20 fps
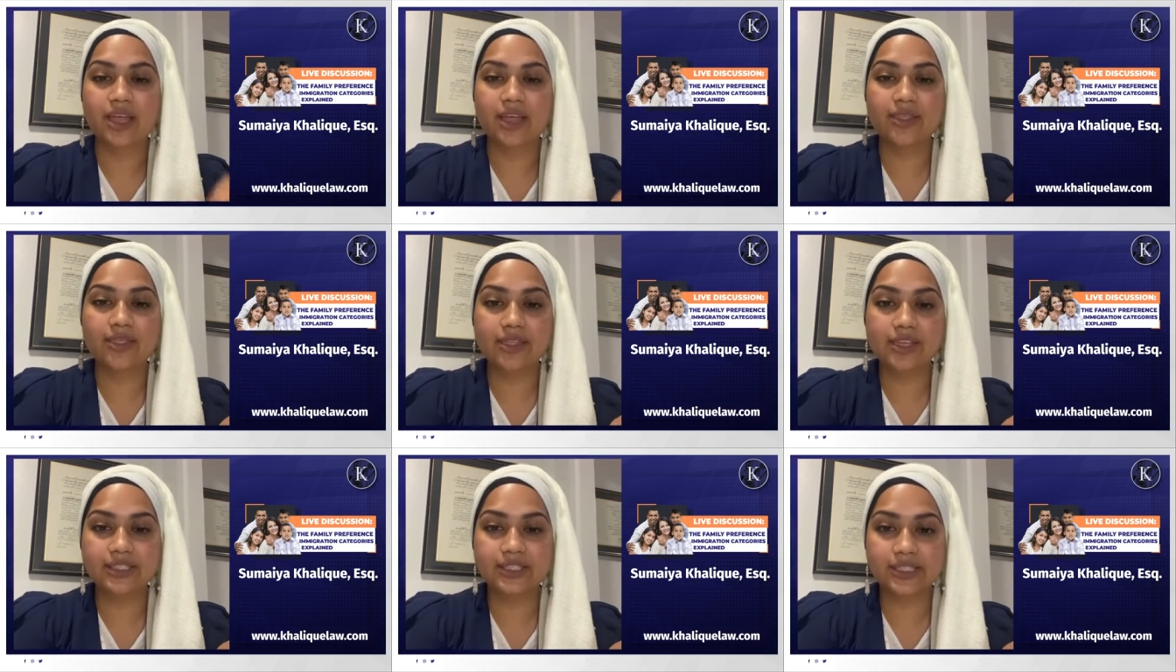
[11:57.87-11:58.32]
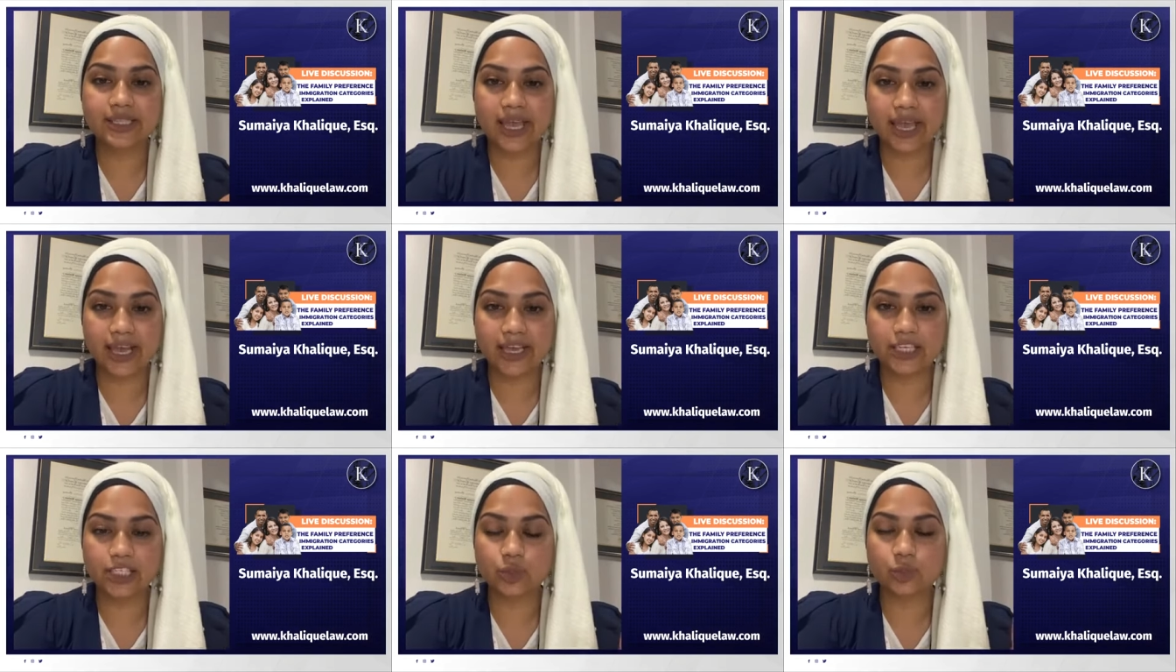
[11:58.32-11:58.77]
In this
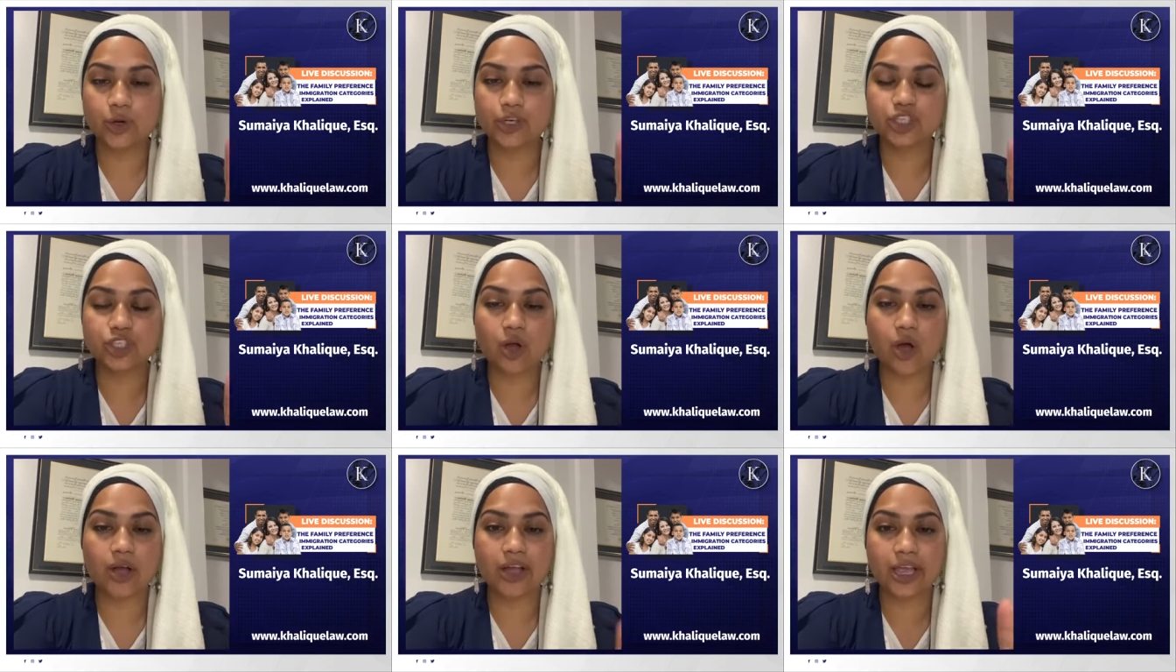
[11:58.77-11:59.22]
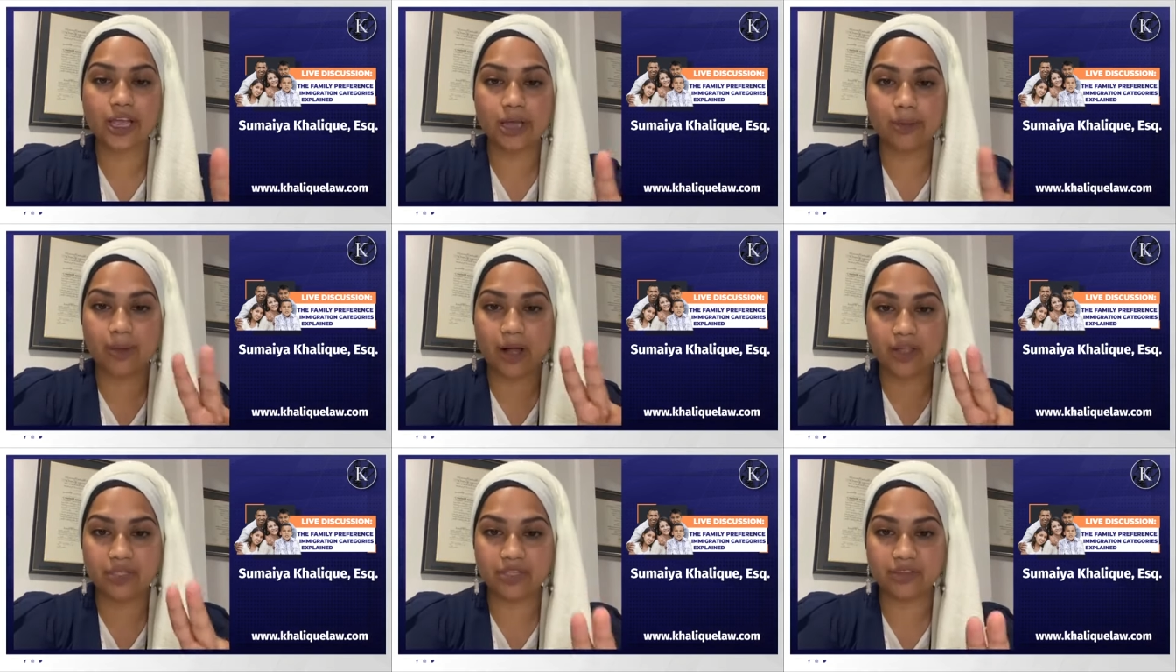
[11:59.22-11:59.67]
case, we're talking
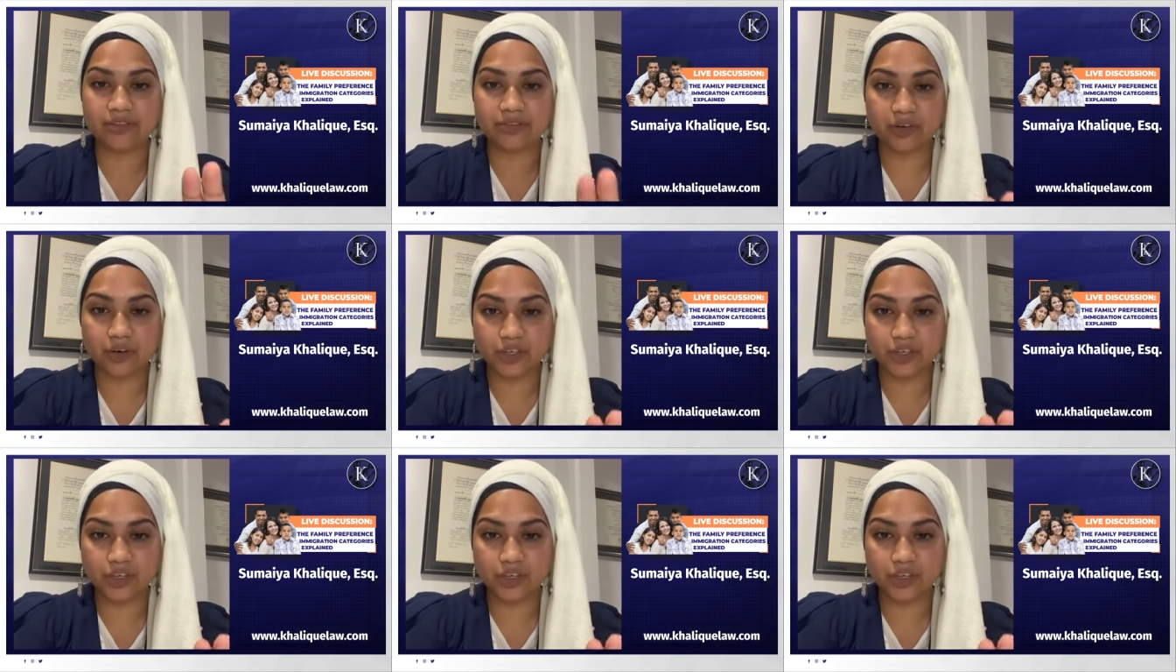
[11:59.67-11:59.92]
about the